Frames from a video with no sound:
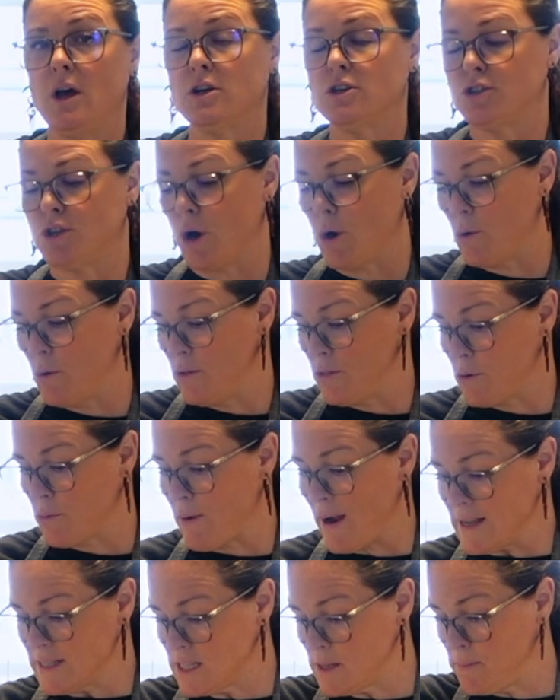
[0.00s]
So the
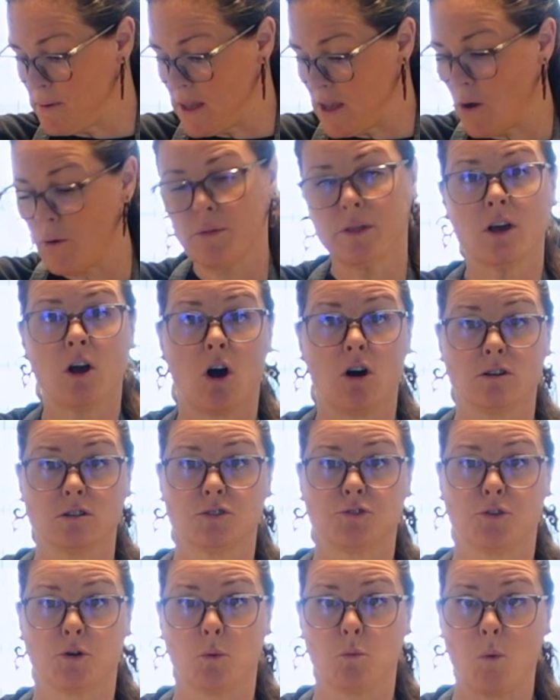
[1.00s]
recipe only
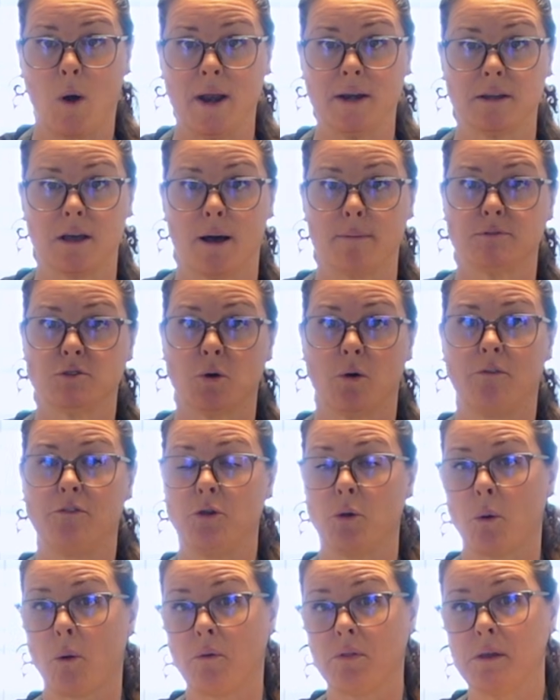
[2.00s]
calls for 1 cup. So if
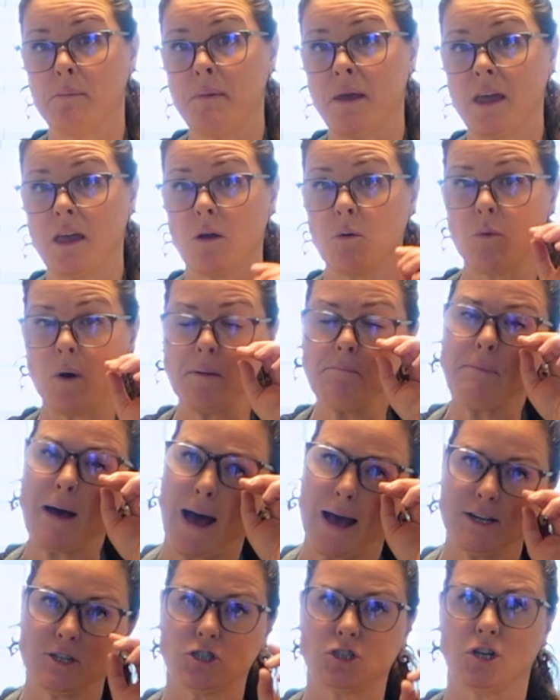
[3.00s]
you're only making 1
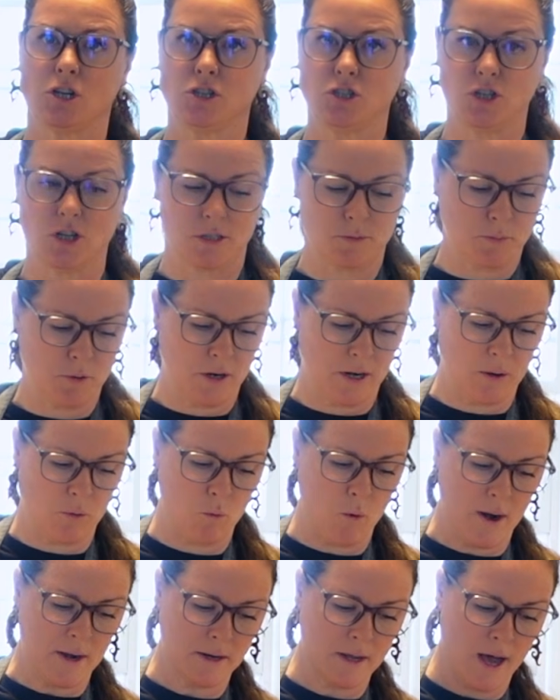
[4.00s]
batch, just put in
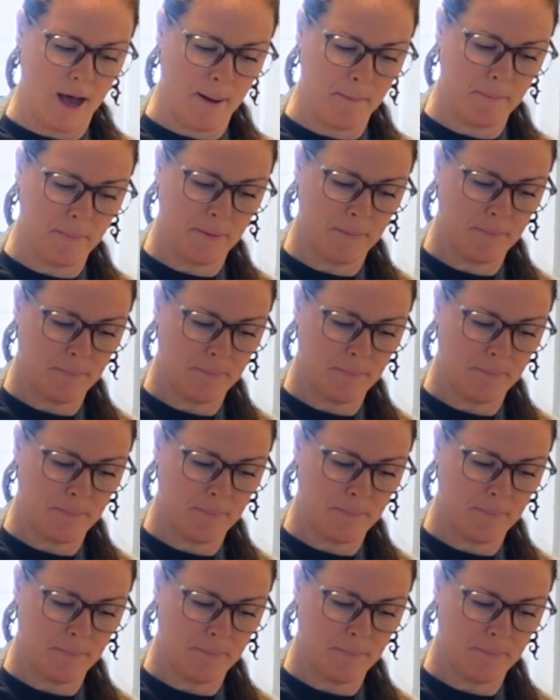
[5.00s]
1 cup.